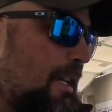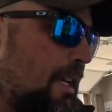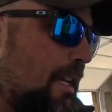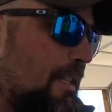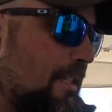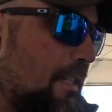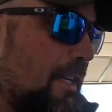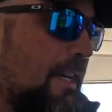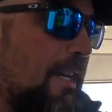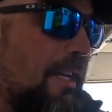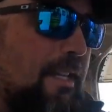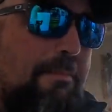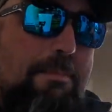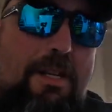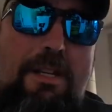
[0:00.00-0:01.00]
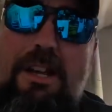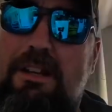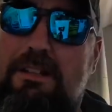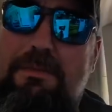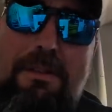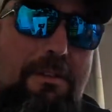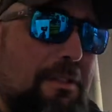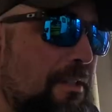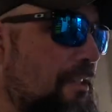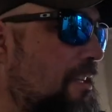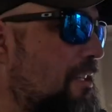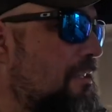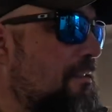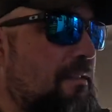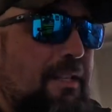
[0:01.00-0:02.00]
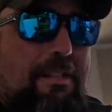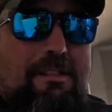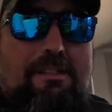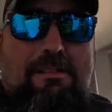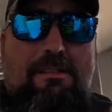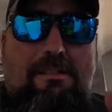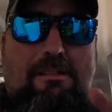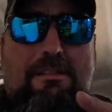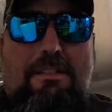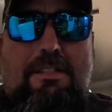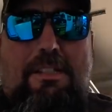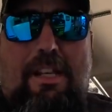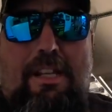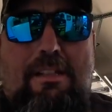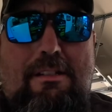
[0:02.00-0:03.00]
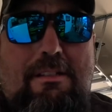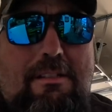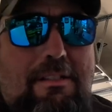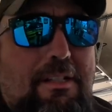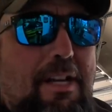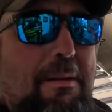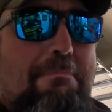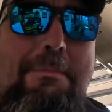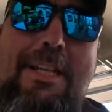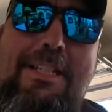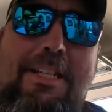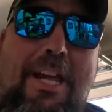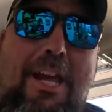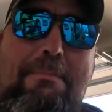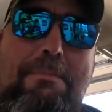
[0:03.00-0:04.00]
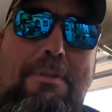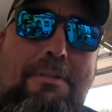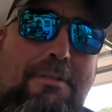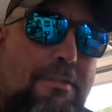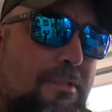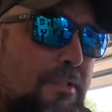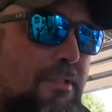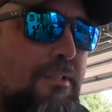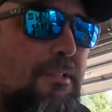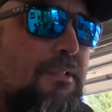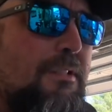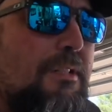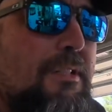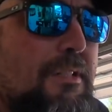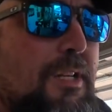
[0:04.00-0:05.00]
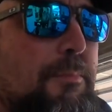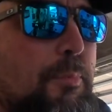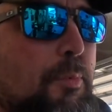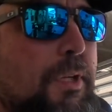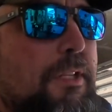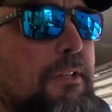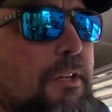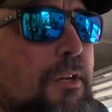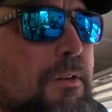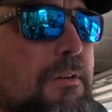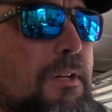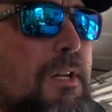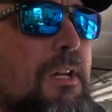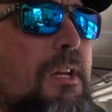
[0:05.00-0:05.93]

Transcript: And my neck's feeling good. I had a slight mishap a couple weeks ago.